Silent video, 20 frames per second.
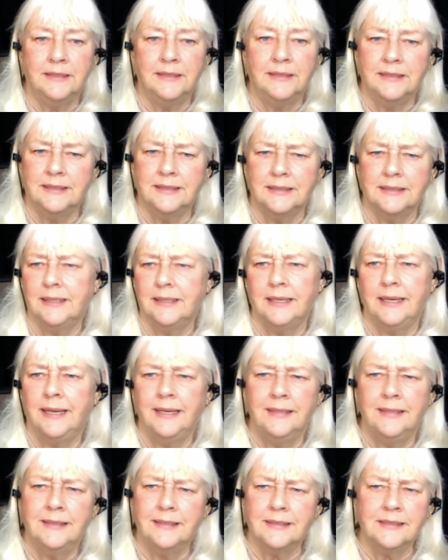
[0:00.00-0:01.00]
she said,
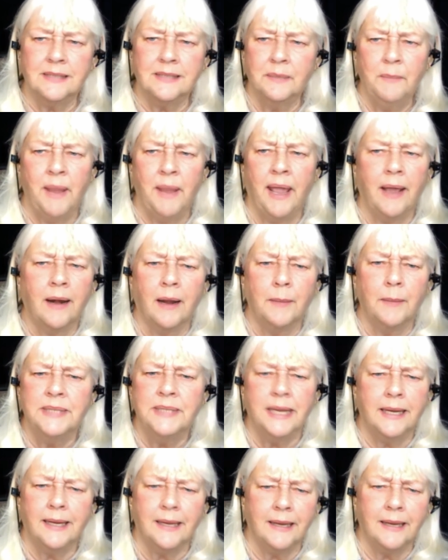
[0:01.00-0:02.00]
he's just the man I'm
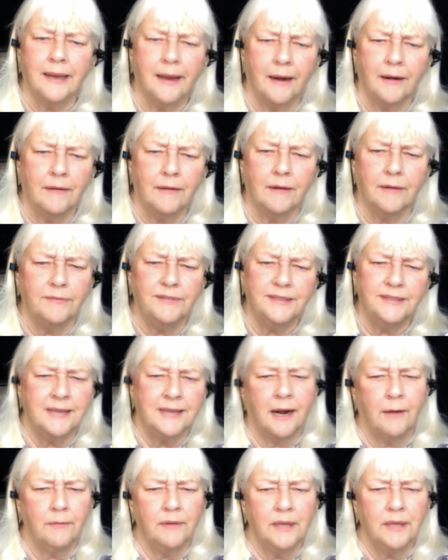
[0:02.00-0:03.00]
taking care of.
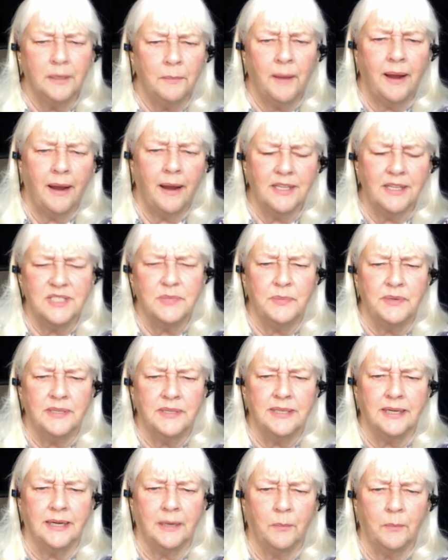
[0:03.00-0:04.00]
He's not really my
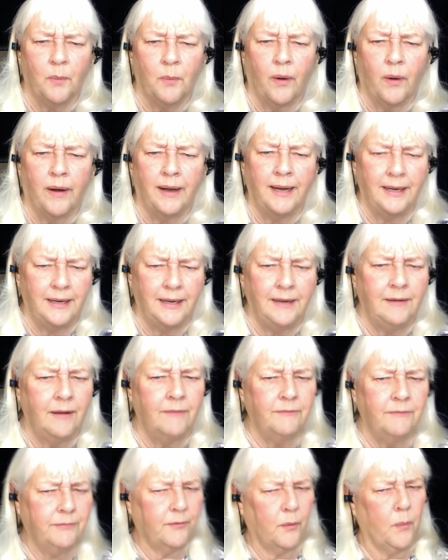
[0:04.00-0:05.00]
husband anymore. And,
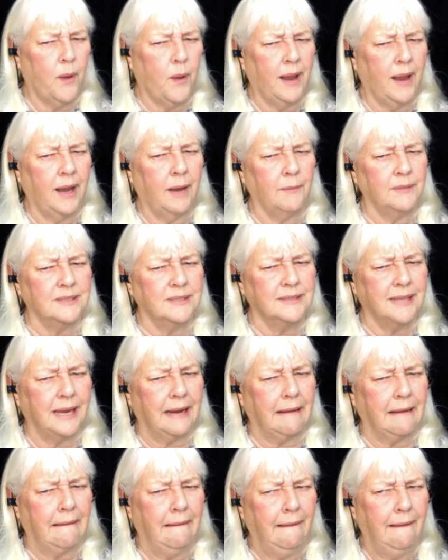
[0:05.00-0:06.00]
for a while I was
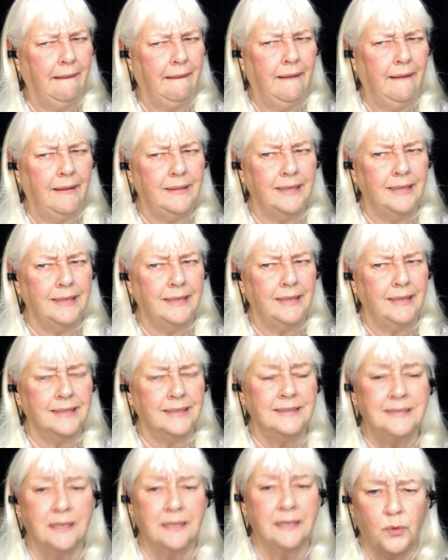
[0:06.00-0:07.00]
like, that
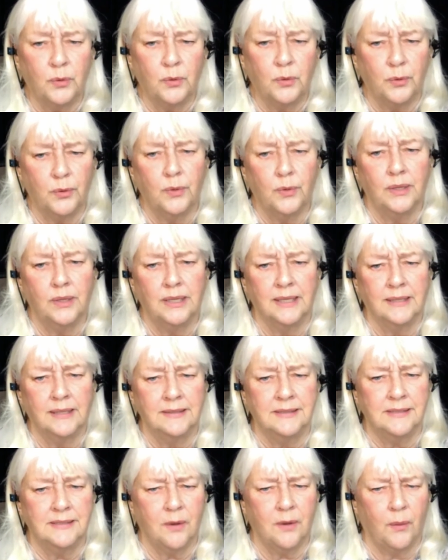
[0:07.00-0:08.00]
sounds so
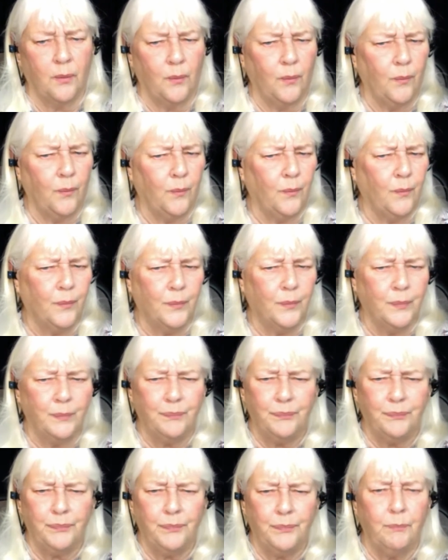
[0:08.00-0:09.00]
cruel and
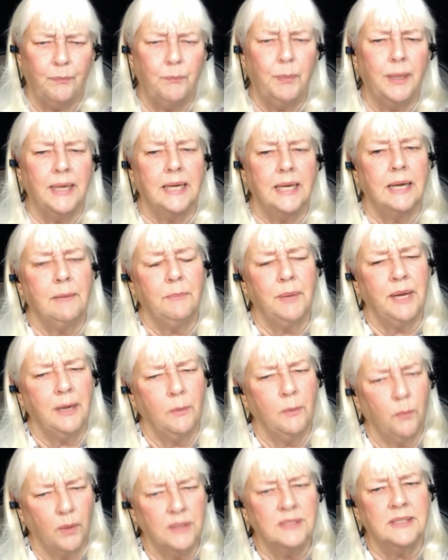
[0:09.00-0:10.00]
so, but
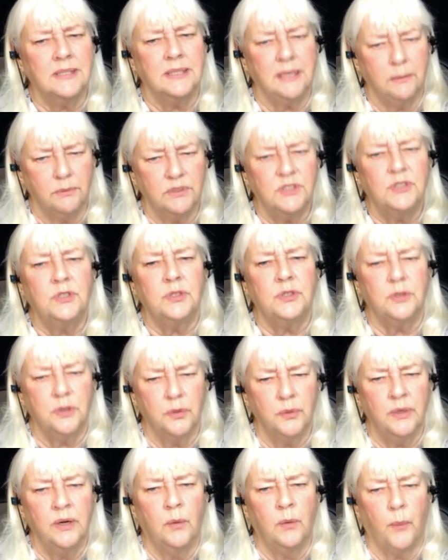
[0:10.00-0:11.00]
it was
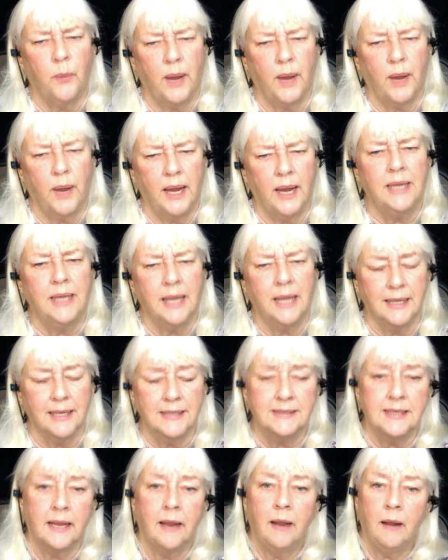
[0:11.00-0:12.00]
true in a way,
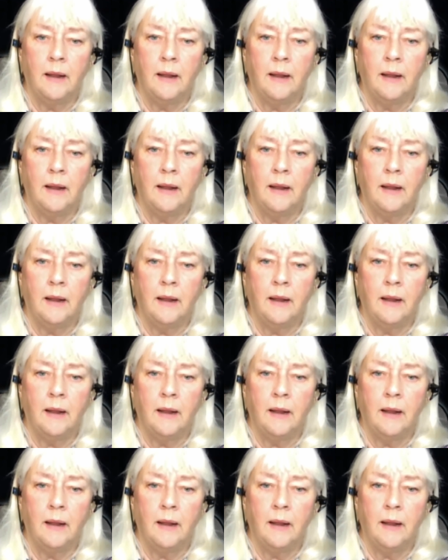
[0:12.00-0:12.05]
because,